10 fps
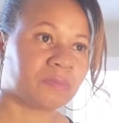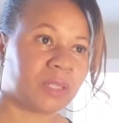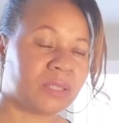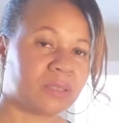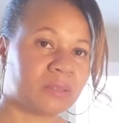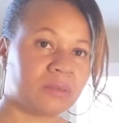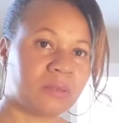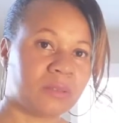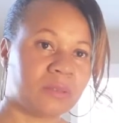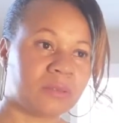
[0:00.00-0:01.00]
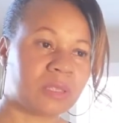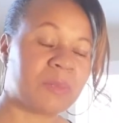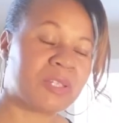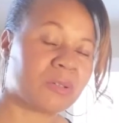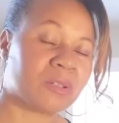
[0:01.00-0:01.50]
but some
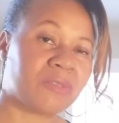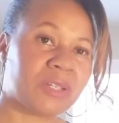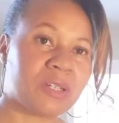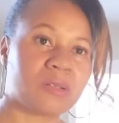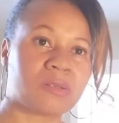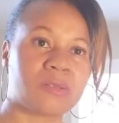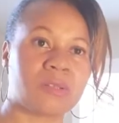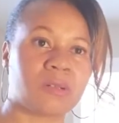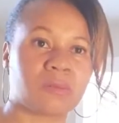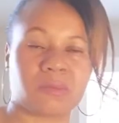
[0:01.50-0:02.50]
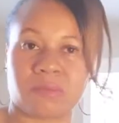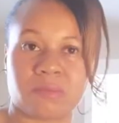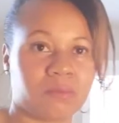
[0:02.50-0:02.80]
of his earlier videos, you know,